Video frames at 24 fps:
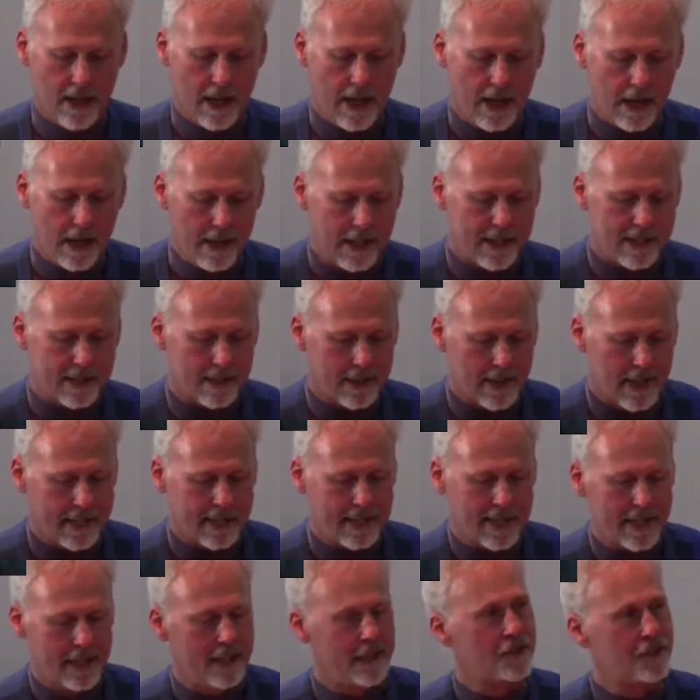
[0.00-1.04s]
It's like
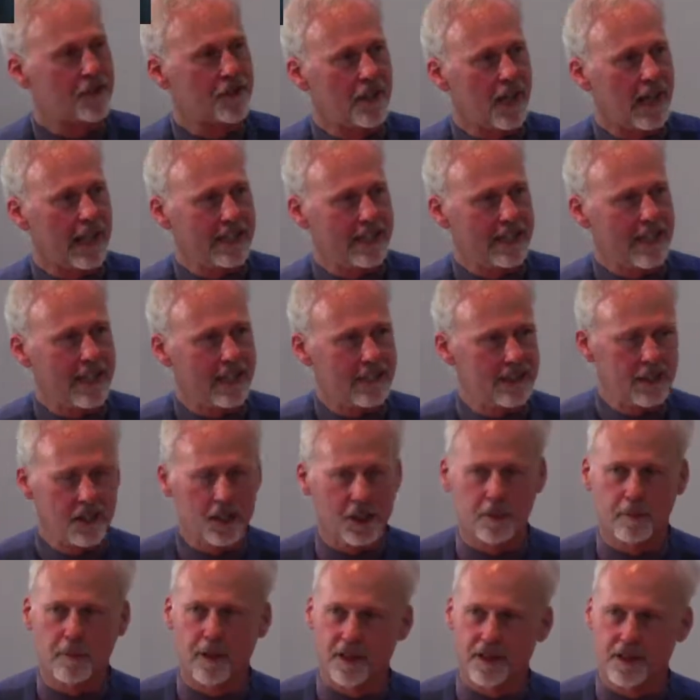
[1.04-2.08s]
the insight that's
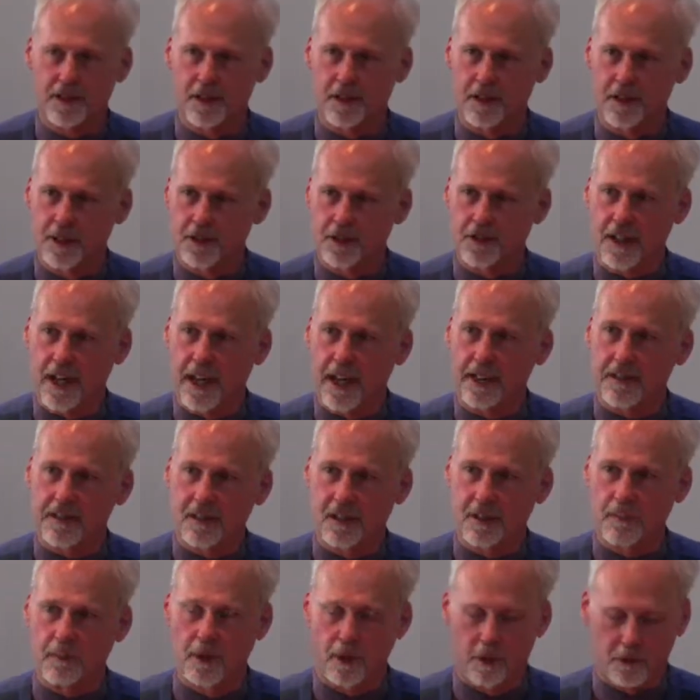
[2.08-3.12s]
expressed in this
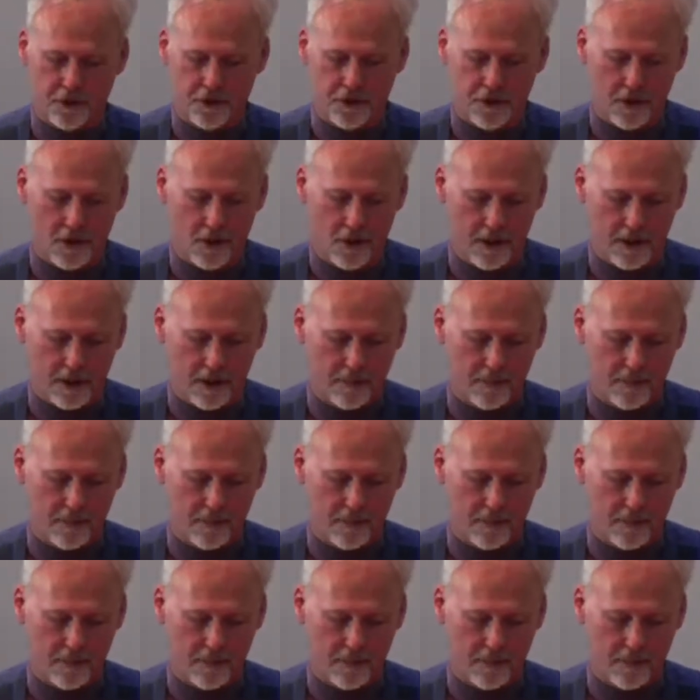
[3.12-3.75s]
Eskimo song.